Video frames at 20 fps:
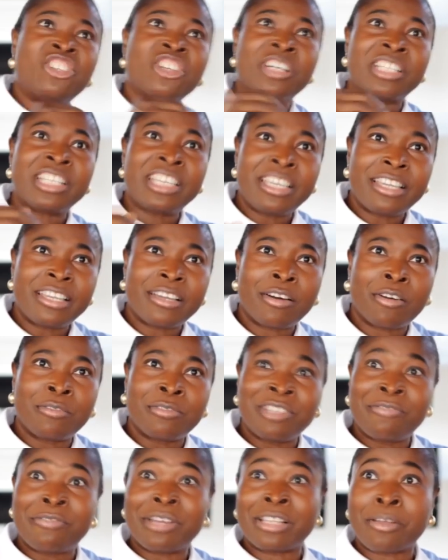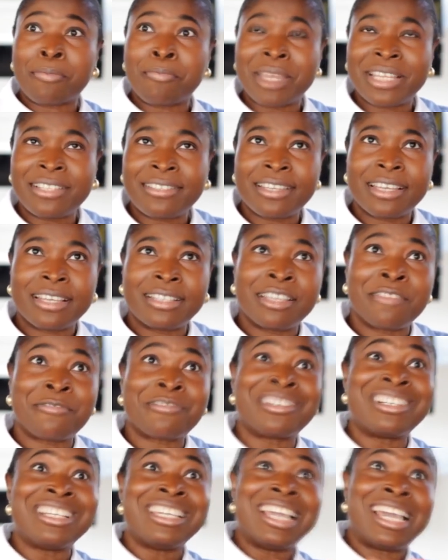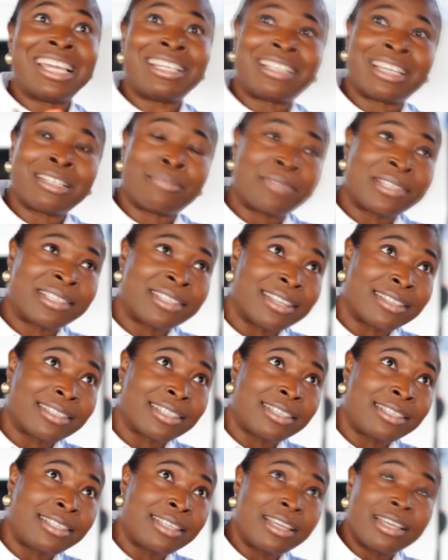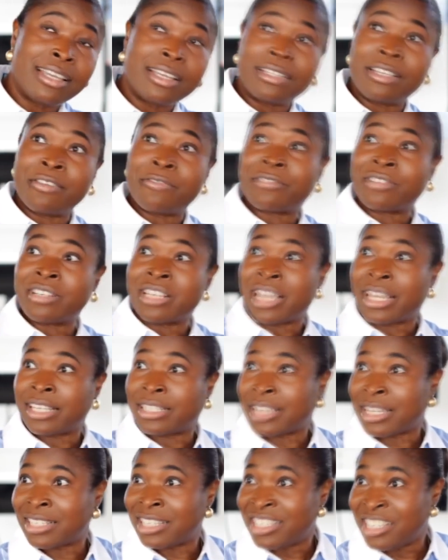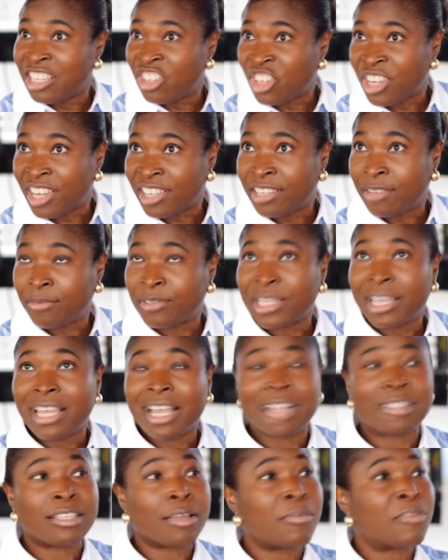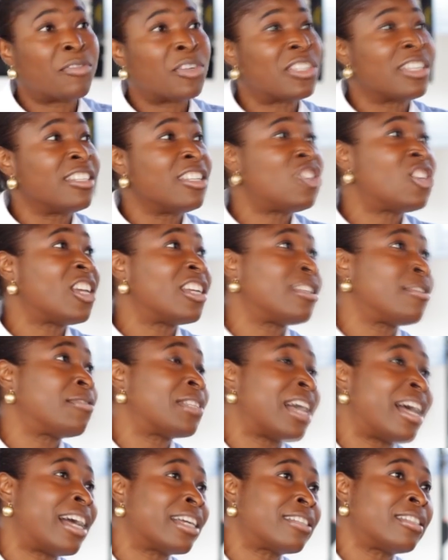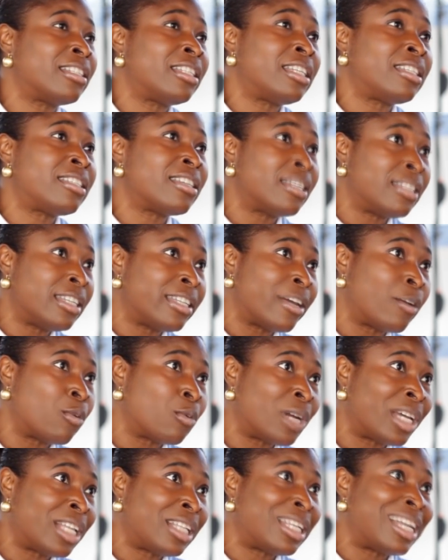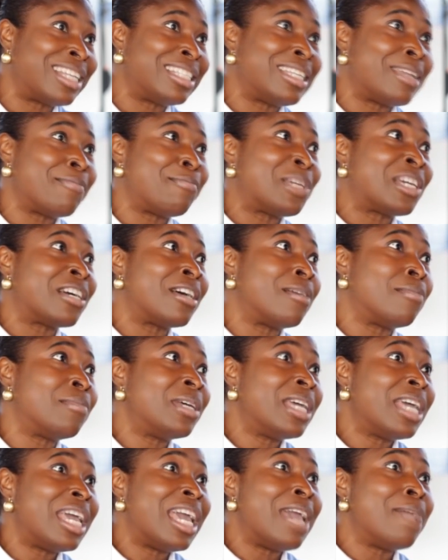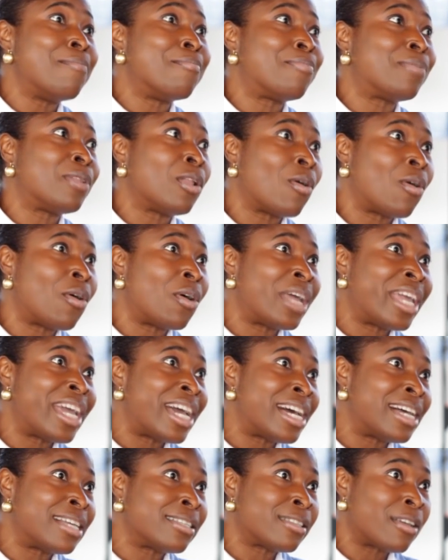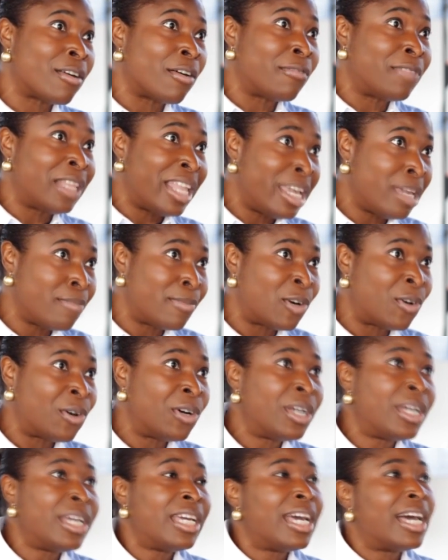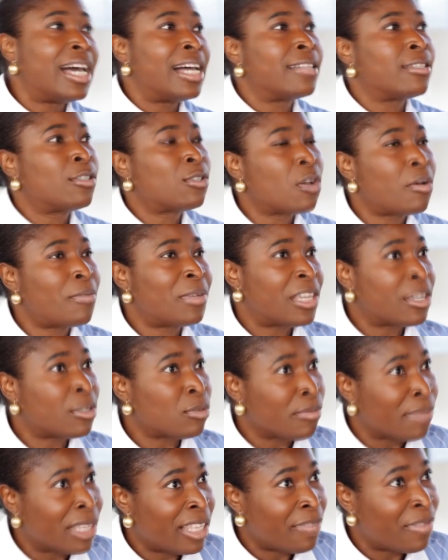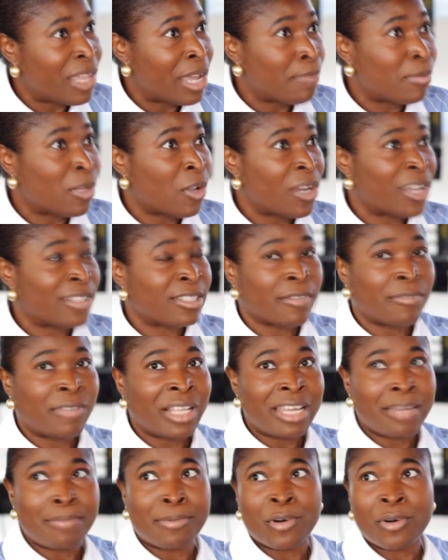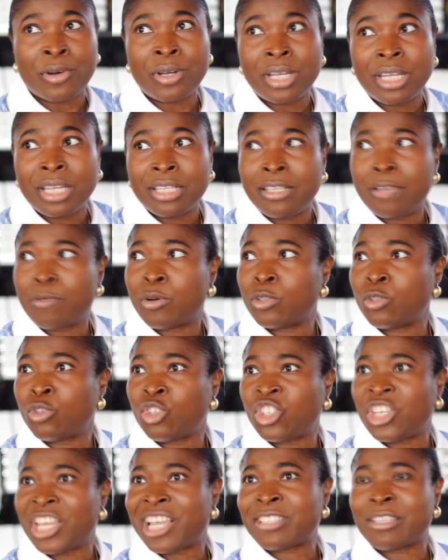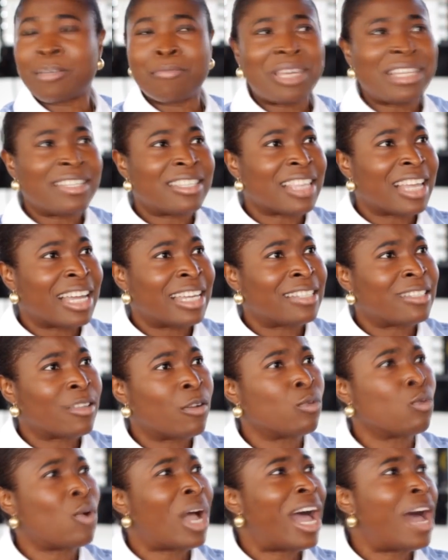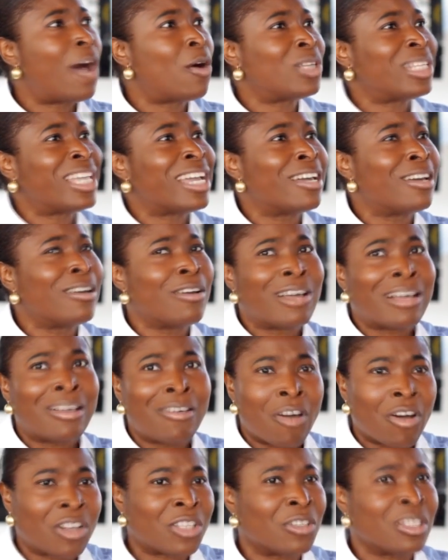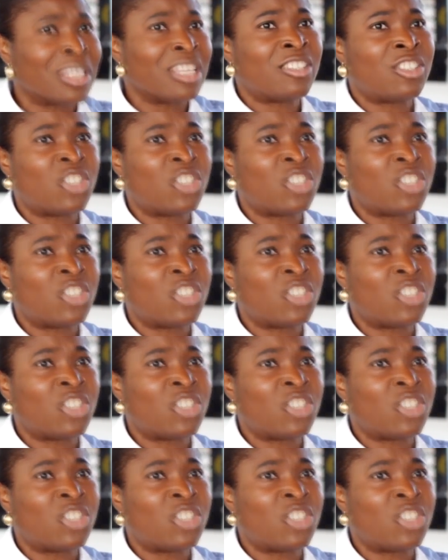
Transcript: journey of development. They've created businesses, they've created initiatives, and some of those initiatives are actually turning out well, and they become employers of labor. And so because we believe they're employers of labor, they want to share some insights on how they got on